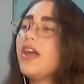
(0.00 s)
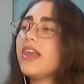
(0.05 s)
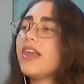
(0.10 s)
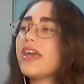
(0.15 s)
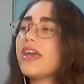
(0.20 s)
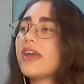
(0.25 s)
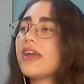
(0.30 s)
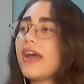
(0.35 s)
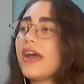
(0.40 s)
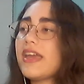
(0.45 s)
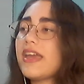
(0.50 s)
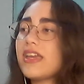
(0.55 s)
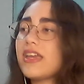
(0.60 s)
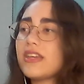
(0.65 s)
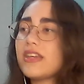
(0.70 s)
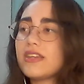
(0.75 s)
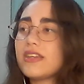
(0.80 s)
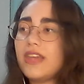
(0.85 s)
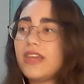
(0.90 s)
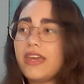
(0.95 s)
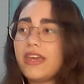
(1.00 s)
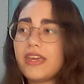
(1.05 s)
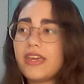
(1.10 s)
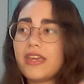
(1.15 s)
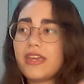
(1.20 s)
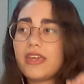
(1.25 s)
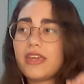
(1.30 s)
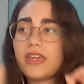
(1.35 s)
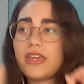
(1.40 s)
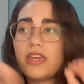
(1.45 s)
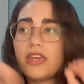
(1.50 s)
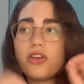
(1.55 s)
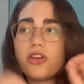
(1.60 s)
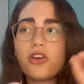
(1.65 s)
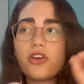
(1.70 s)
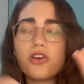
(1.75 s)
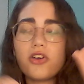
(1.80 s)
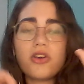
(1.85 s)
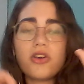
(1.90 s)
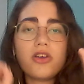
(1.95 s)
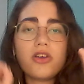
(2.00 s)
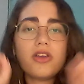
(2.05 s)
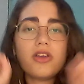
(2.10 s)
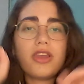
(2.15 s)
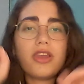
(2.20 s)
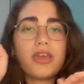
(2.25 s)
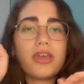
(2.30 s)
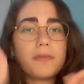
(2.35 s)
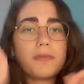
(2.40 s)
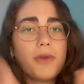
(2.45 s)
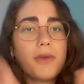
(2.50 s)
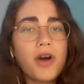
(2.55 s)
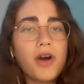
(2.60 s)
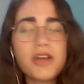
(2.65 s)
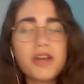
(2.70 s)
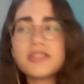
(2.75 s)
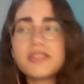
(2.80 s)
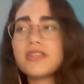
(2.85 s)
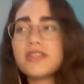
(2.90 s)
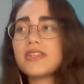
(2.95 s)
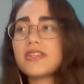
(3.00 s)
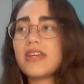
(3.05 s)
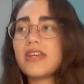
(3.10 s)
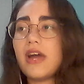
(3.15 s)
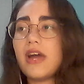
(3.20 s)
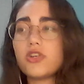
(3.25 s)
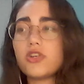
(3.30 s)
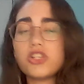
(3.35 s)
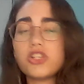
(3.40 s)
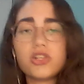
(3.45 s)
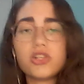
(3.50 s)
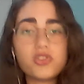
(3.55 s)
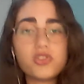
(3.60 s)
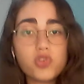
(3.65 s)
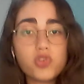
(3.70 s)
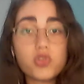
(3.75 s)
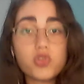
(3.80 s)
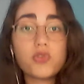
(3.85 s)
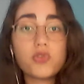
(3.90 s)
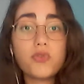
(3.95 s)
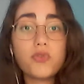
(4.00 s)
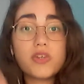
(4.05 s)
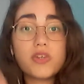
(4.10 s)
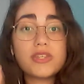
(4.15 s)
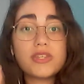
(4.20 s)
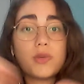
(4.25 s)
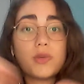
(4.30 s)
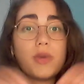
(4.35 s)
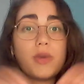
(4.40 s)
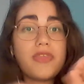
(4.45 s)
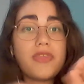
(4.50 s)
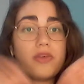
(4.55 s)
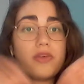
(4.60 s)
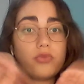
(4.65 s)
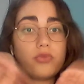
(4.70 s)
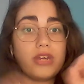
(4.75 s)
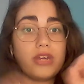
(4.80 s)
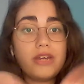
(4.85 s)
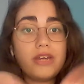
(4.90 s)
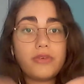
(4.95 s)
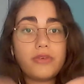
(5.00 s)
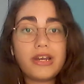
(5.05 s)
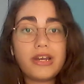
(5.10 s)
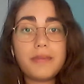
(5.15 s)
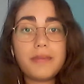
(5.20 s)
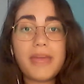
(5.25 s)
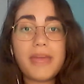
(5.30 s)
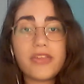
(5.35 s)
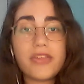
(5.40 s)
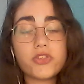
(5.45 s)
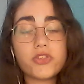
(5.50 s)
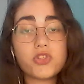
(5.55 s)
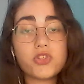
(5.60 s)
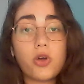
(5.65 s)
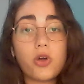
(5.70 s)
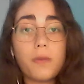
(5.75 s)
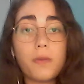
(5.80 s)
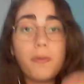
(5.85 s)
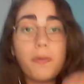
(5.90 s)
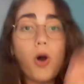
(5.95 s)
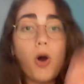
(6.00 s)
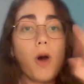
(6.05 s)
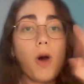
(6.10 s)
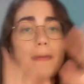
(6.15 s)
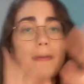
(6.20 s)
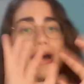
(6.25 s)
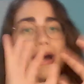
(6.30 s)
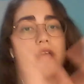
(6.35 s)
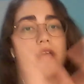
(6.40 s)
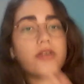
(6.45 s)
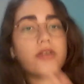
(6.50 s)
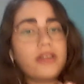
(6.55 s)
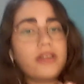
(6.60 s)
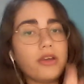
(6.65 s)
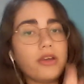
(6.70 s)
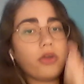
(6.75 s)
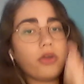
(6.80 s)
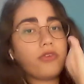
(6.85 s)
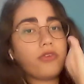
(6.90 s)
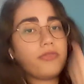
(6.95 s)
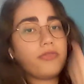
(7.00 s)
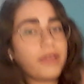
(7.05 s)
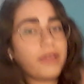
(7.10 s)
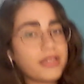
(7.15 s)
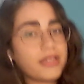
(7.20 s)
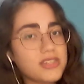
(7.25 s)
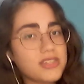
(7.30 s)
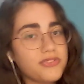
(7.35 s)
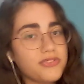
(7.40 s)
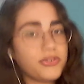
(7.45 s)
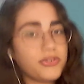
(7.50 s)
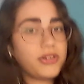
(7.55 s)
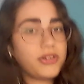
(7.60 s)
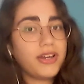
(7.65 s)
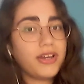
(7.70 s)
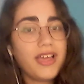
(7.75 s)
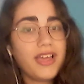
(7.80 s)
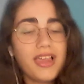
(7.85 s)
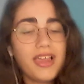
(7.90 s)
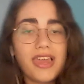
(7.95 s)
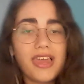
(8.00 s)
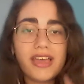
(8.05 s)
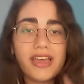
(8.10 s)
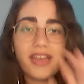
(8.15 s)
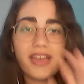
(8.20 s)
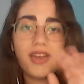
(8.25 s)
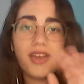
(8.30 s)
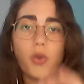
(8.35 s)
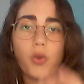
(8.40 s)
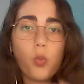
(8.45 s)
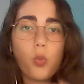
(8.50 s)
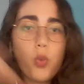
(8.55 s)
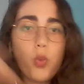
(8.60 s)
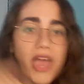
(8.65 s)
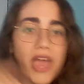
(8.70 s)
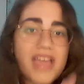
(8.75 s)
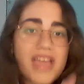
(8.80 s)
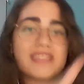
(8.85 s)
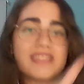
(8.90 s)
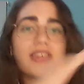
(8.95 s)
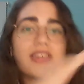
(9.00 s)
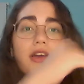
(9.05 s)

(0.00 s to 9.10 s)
like I can like hear like pauses and how she controls her voice in a way that really really make the song pop out in a lot of like different like ways.